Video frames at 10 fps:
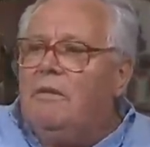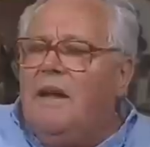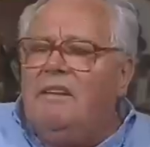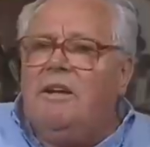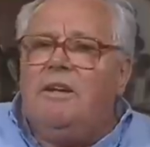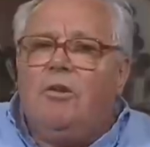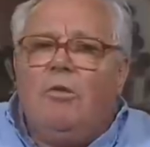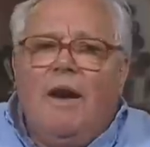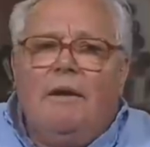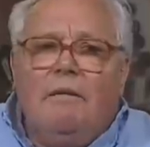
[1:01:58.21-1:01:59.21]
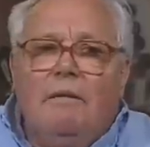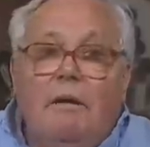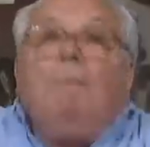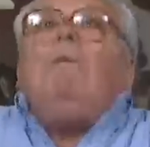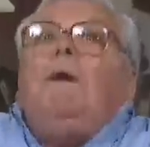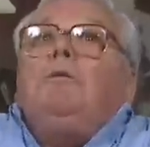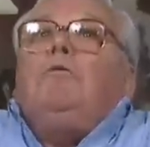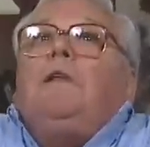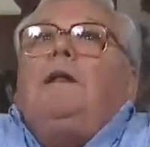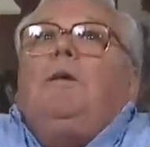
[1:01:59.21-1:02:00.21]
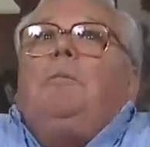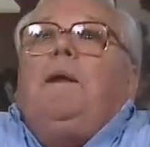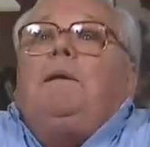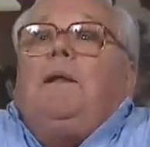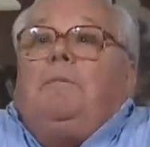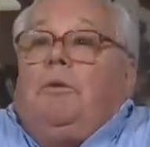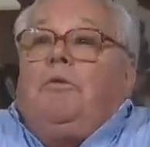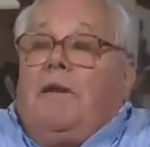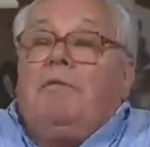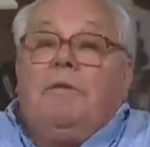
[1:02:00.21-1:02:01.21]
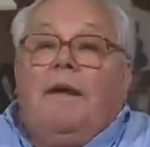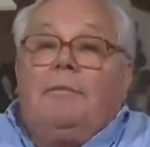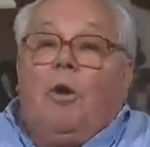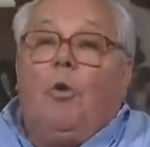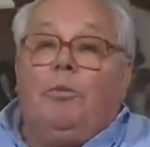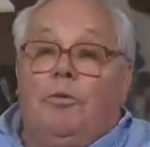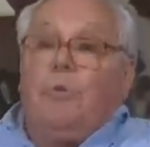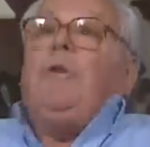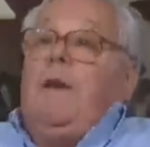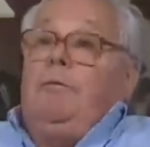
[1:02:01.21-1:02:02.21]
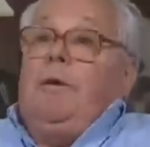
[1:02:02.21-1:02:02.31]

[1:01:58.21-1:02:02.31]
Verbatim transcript: Henry de Kryger, and I had to stand up like that, because every time they open the door you have to